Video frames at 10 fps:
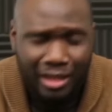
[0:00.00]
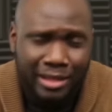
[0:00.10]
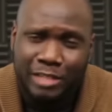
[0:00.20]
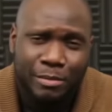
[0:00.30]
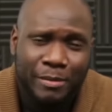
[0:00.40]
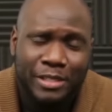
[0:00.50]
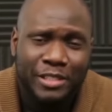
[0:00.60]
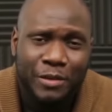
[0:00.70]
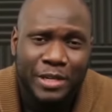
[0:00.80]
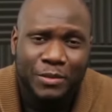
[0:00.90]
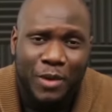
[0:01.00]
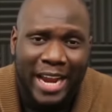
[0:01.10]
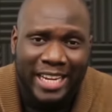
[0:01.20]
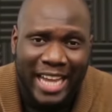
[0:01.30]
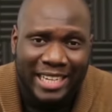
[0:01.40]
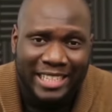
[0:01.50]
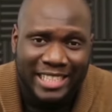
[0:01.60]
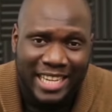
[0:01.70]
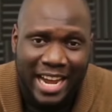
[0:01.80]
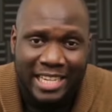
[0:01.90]
that's pretty much the reason why I got
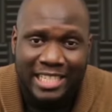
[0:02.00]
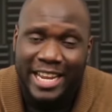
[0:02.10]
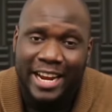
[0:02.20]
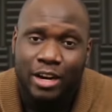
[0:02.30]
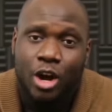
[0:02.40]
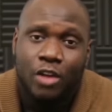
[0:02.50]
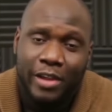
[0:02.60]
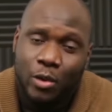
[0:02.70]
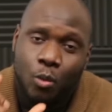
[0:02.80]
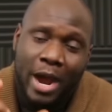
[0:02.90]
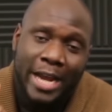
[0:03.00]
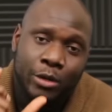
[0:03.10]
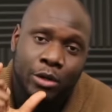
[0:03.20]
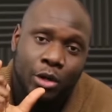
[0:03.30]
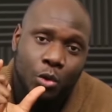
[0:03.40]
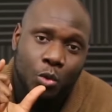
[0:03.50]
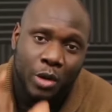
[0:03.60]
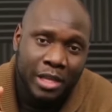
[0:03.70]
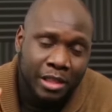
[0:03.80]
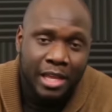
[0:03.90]
these ties. They are of a wider
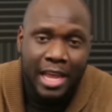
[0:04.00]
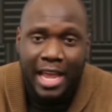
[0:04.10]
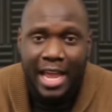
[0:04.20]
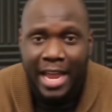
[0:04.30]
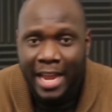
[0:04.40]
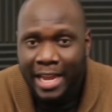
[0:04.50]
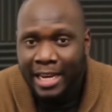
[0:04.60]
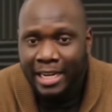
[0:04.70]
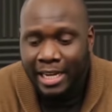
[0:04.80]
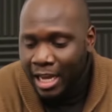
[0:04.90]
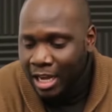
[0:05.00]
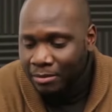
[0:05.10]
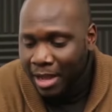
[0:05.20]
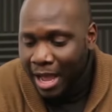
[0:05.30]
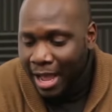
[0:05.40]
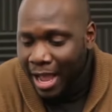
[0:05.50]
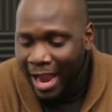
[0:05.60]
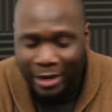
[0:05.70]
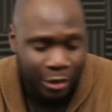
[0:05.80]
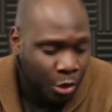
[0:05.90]
width, and
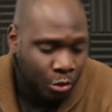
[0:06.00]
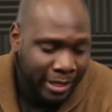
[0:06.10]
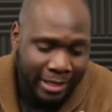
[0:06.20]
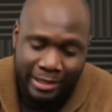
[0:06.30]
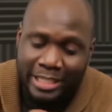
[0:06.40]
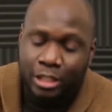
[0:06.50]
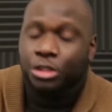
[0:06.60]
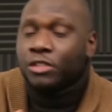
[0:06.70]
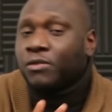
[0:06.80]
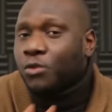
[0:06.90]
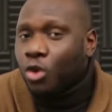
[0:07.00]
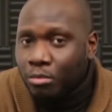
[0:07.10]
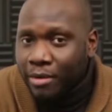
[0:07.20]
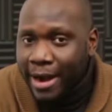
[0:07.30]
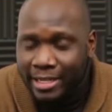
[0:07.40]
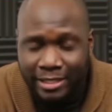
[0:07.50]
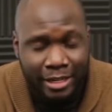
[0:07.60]
I know that these are just 4 brands.